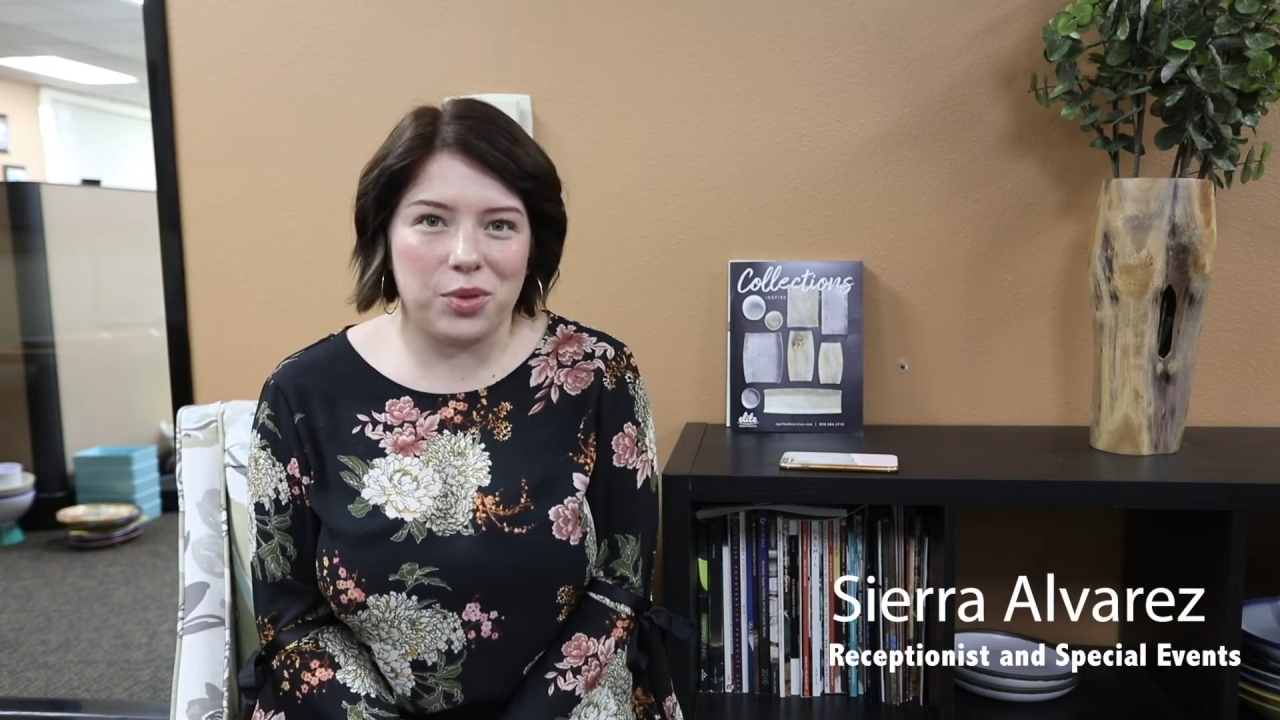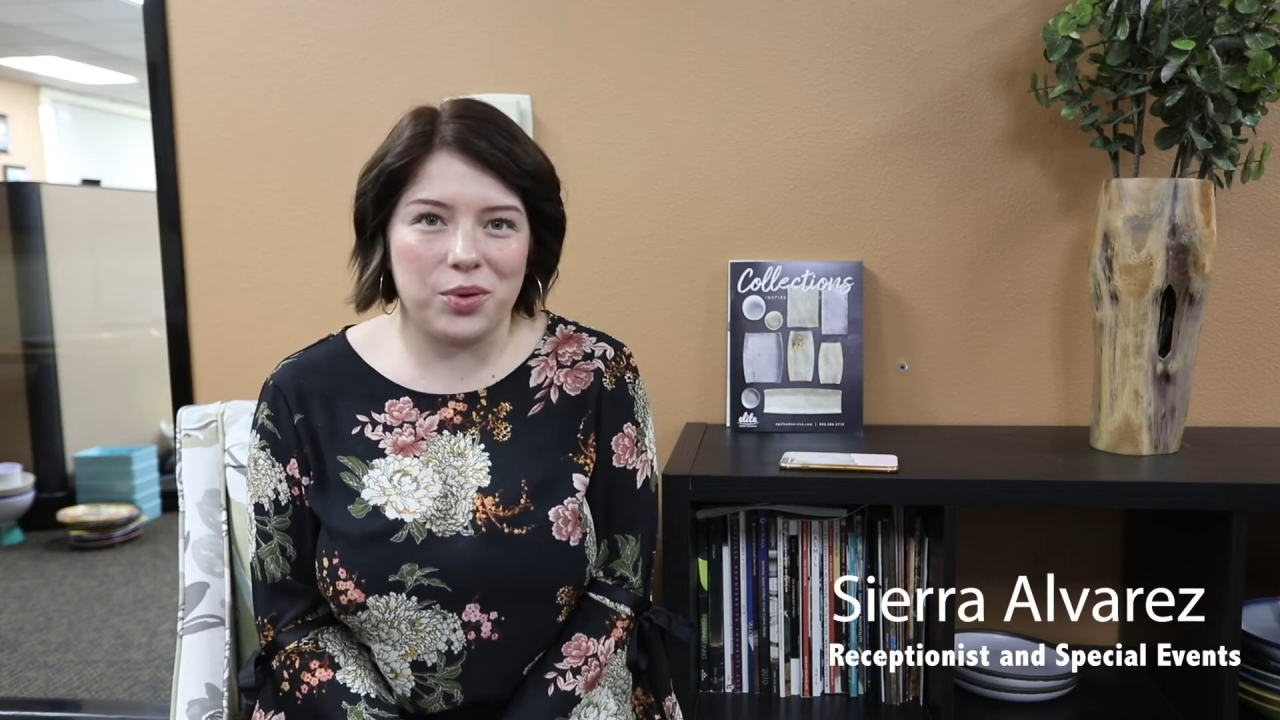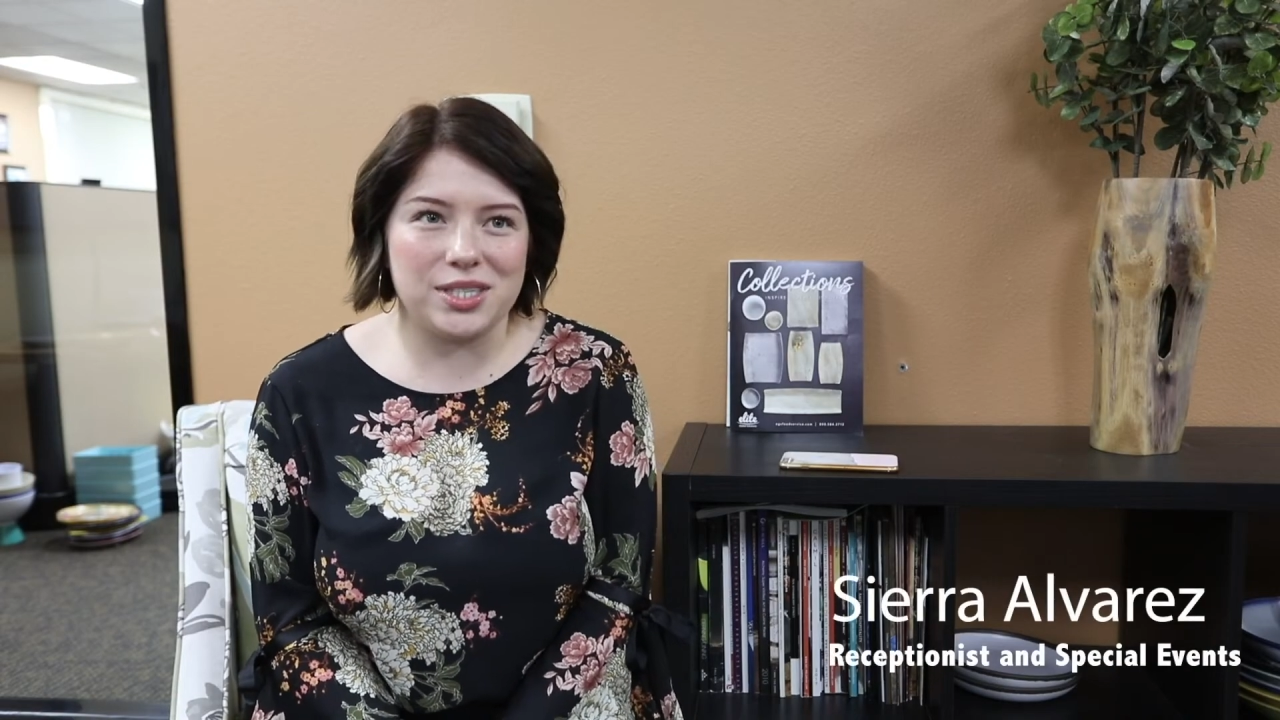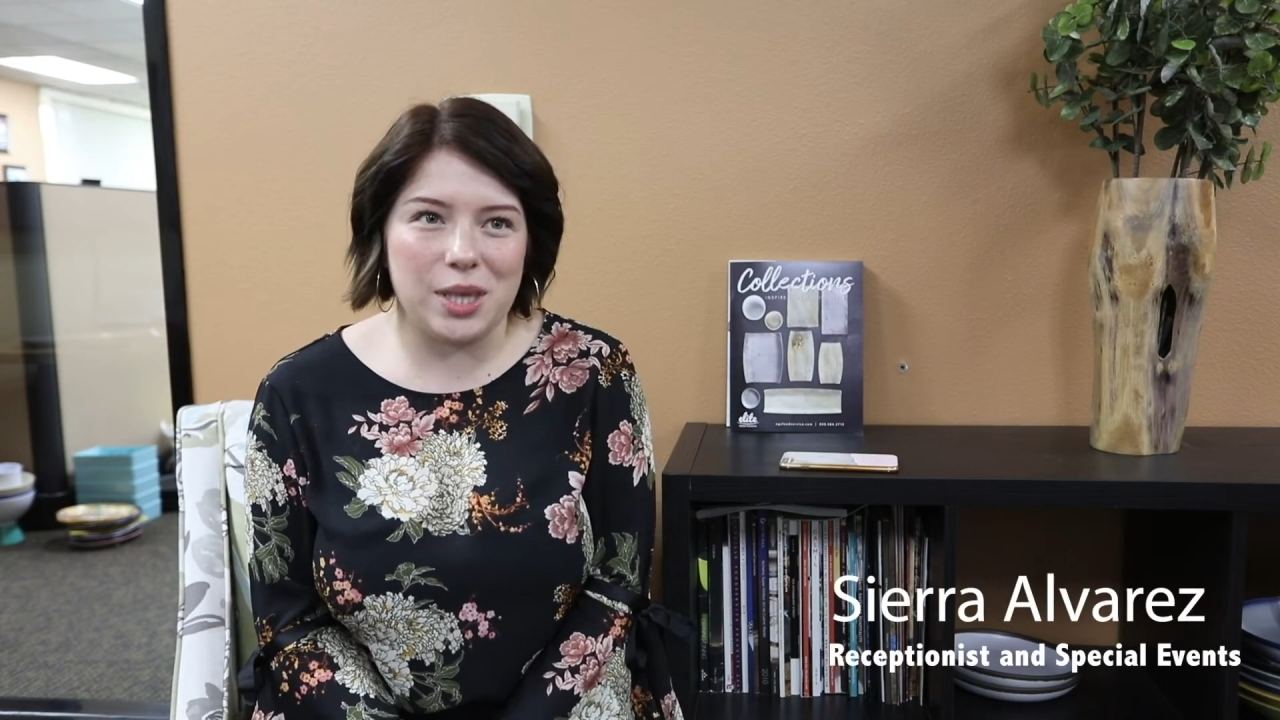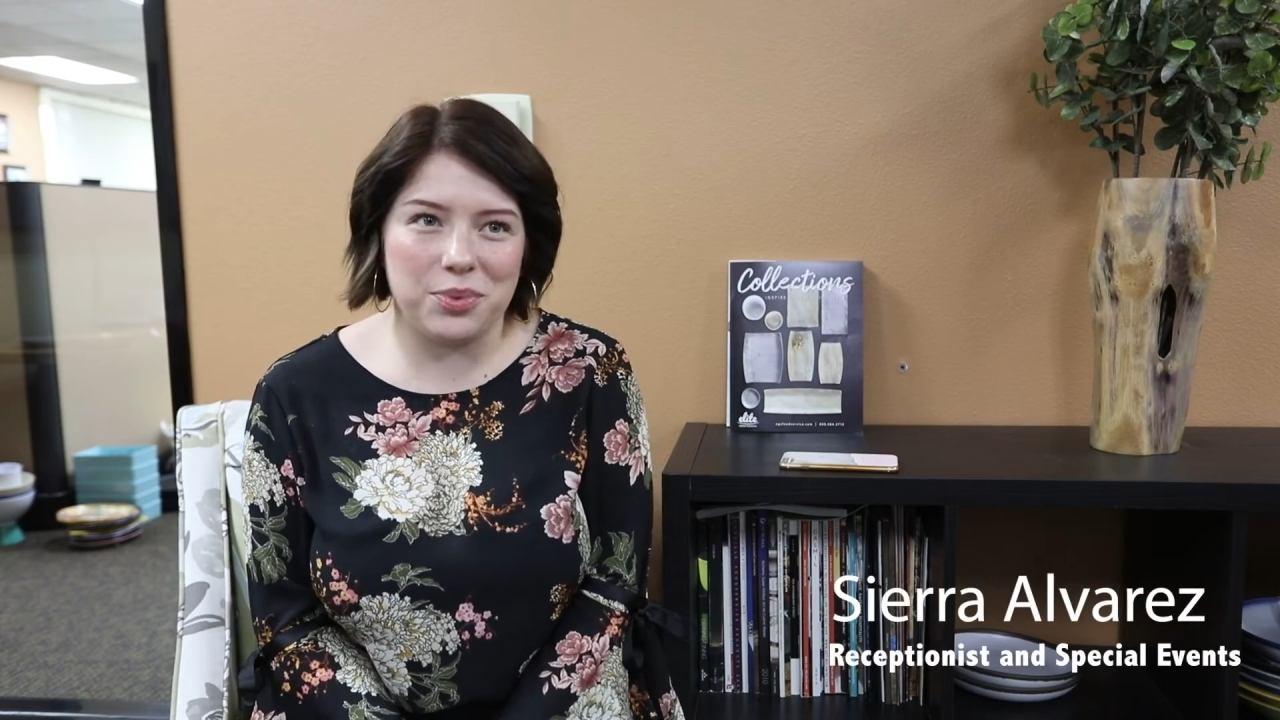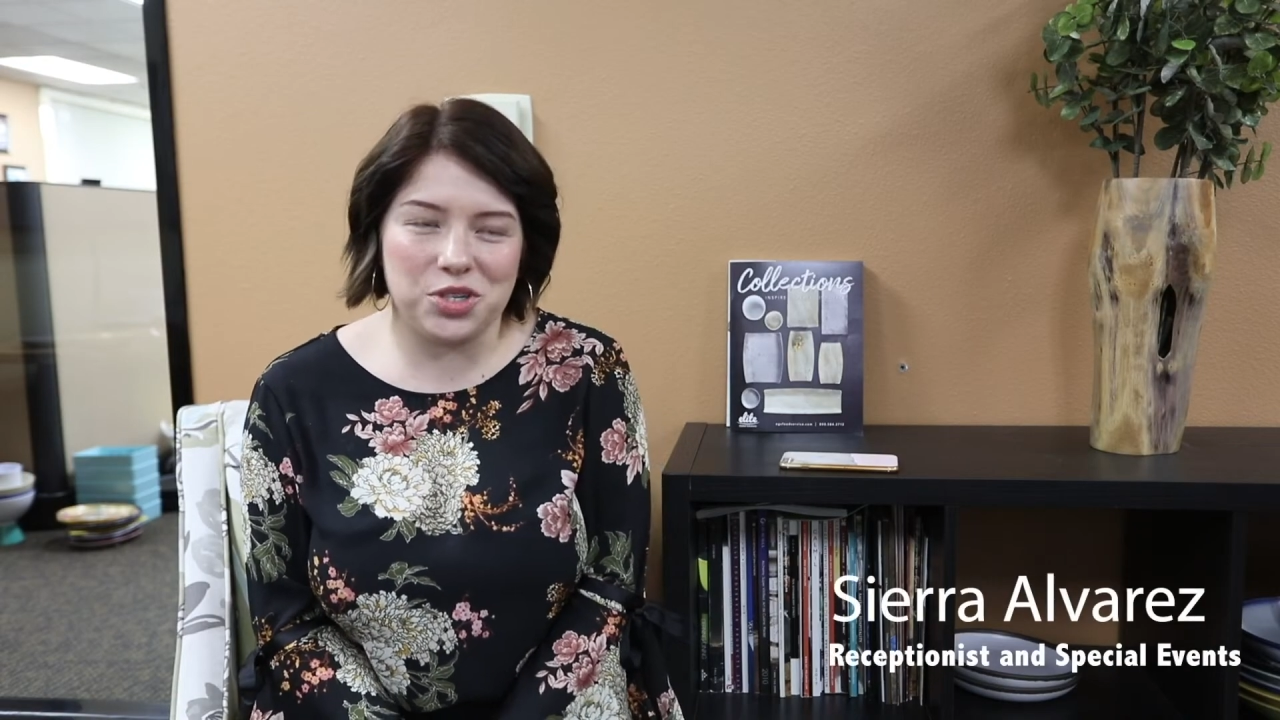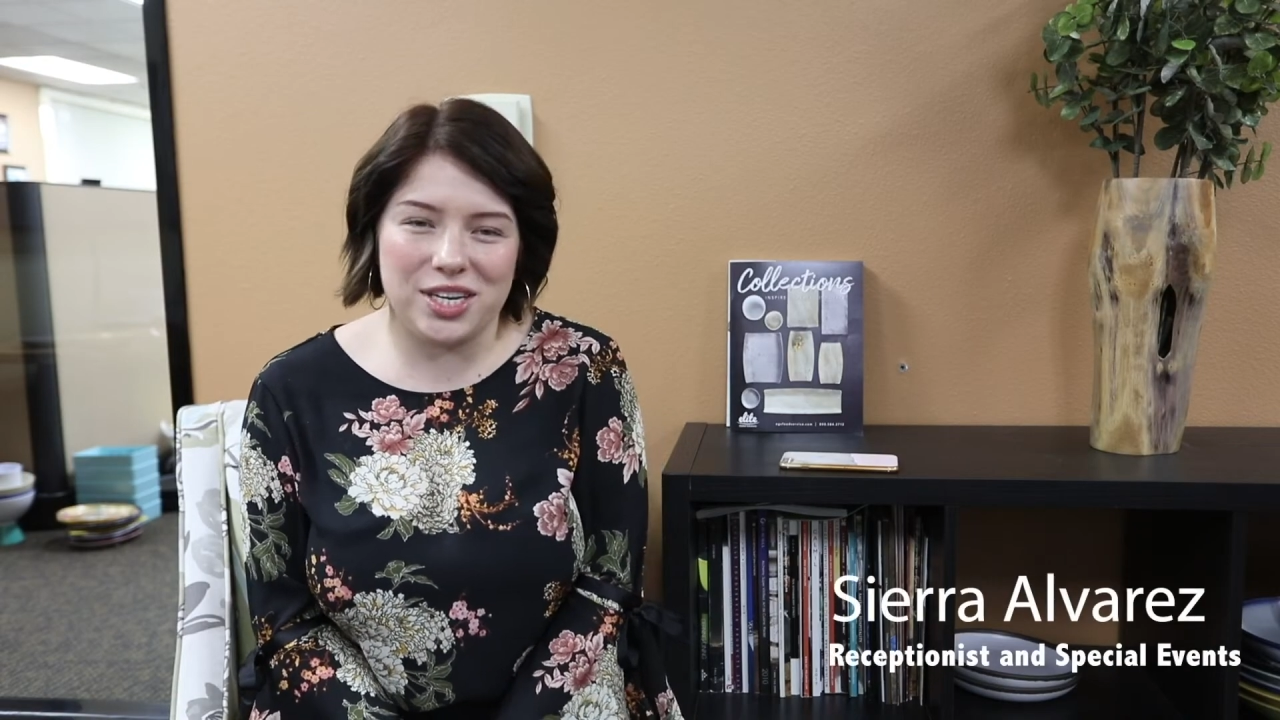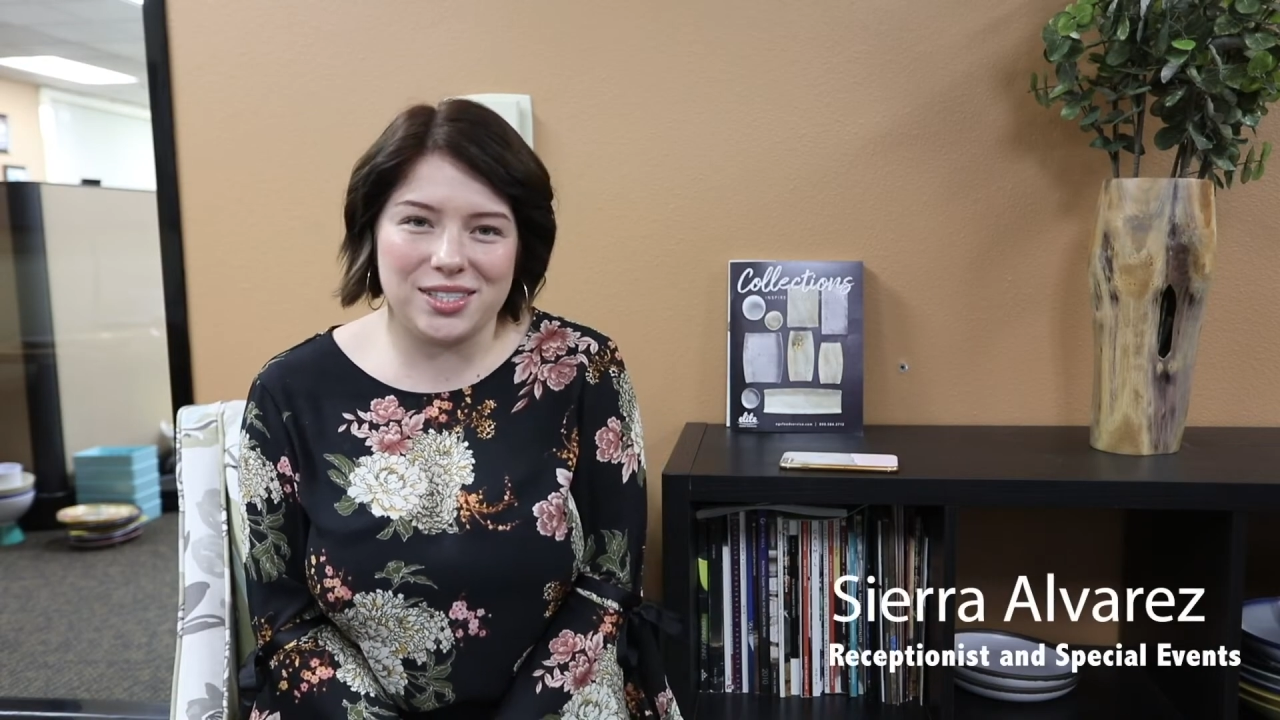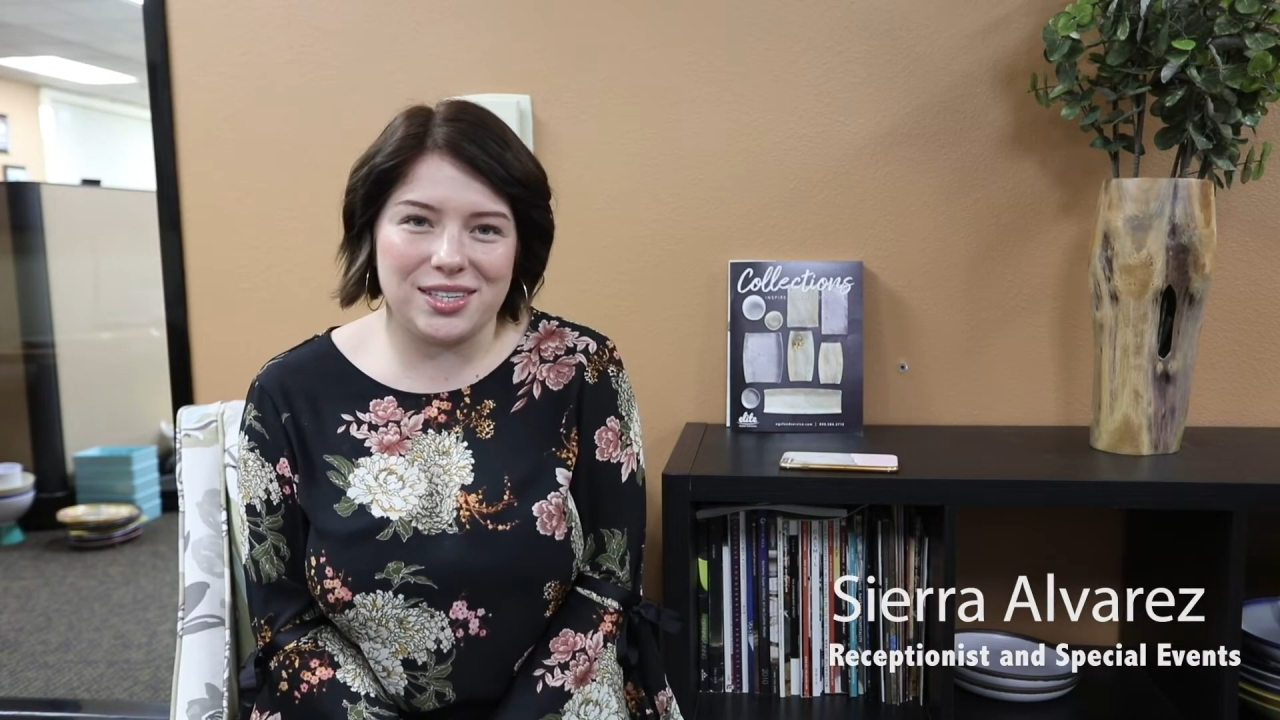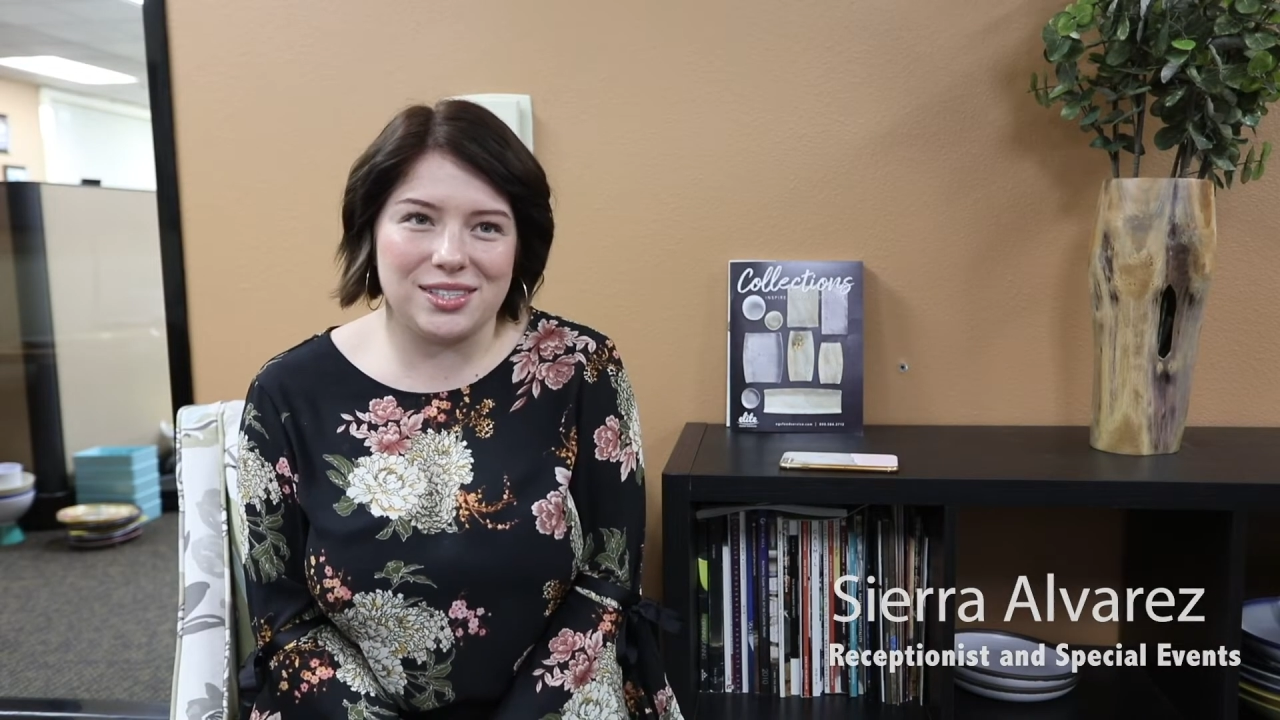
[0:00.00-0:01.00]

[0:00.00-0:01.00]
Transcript: I'm the receptionist